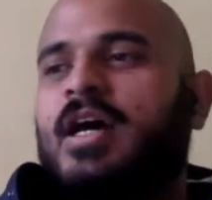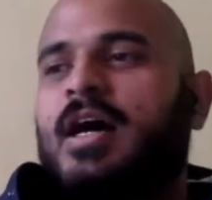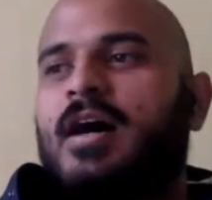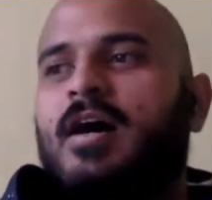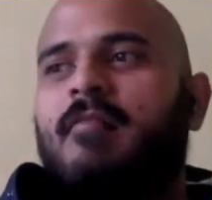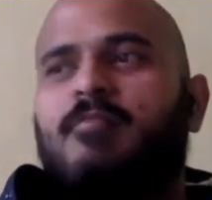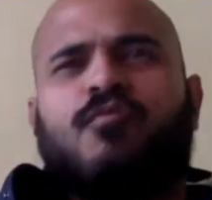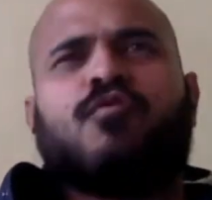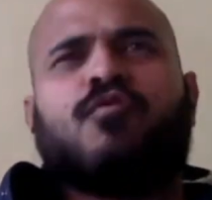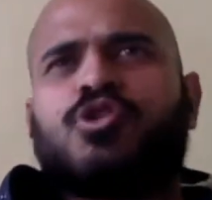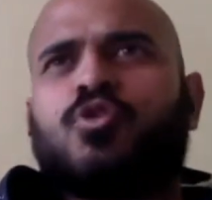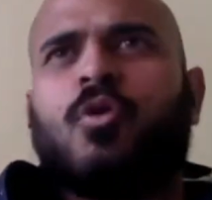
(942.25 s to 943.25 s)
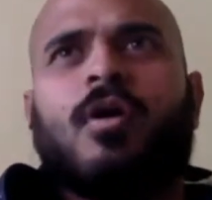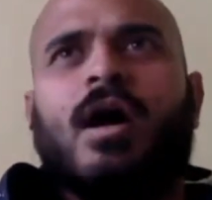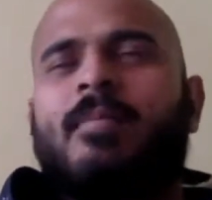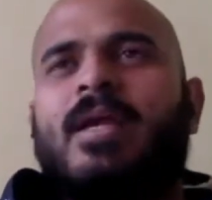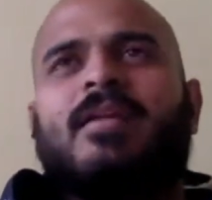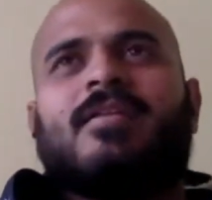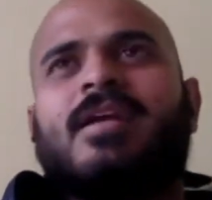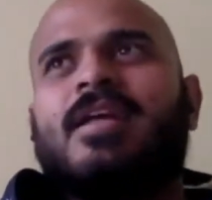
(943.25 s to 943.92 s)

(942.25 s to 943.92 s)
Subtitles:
For sure. I mean,